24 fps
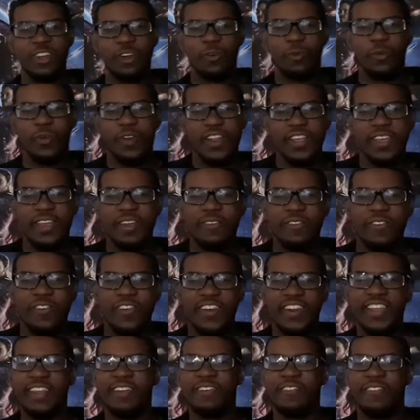really,
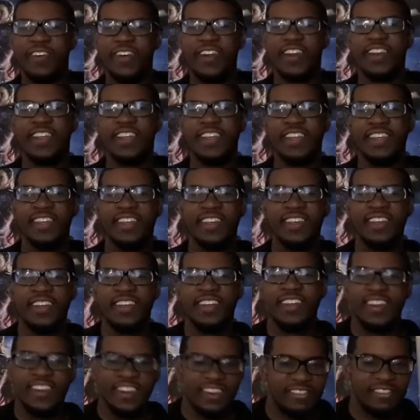really, really,
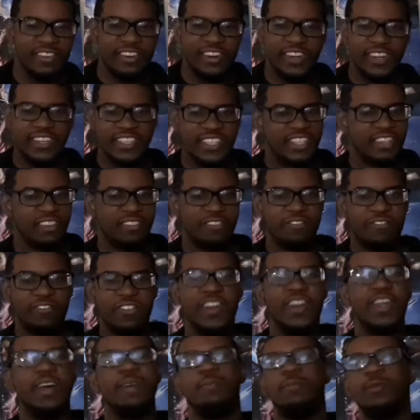really just
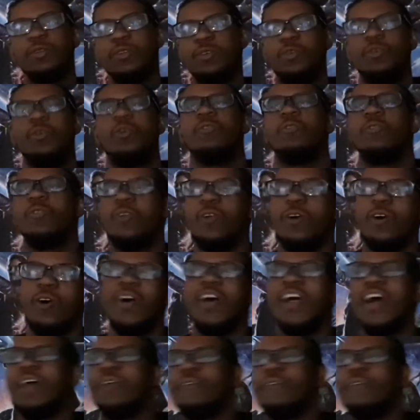fun episode overall. I